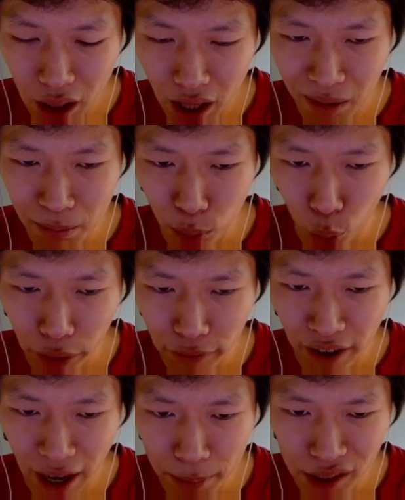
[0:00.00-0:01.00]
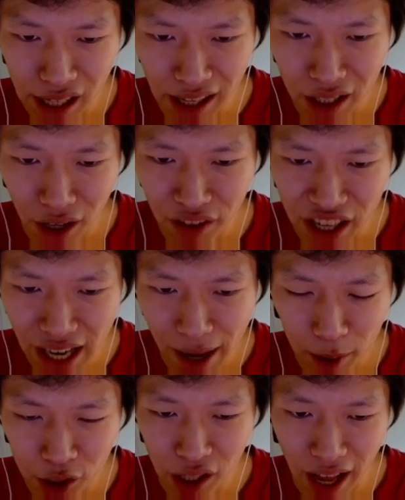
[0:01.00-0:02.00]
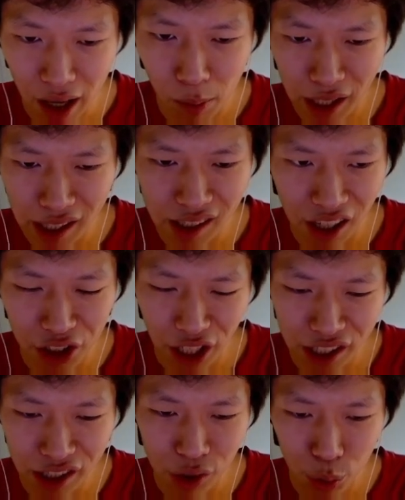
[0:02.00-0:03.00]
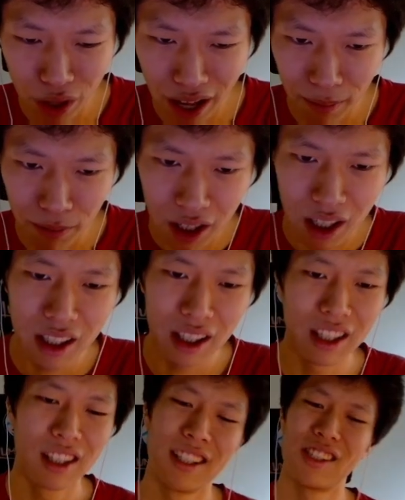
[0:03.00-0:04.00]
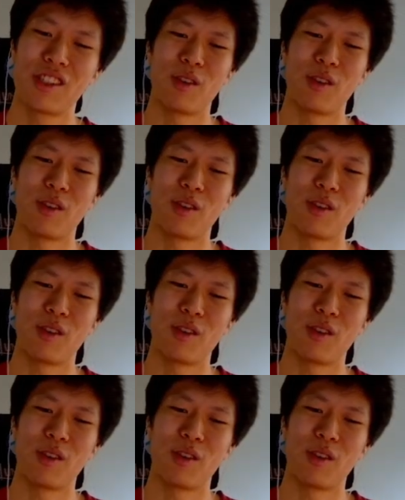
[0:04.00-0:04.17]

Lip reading: and 0.5% of the damage to enemies adjacent to them. So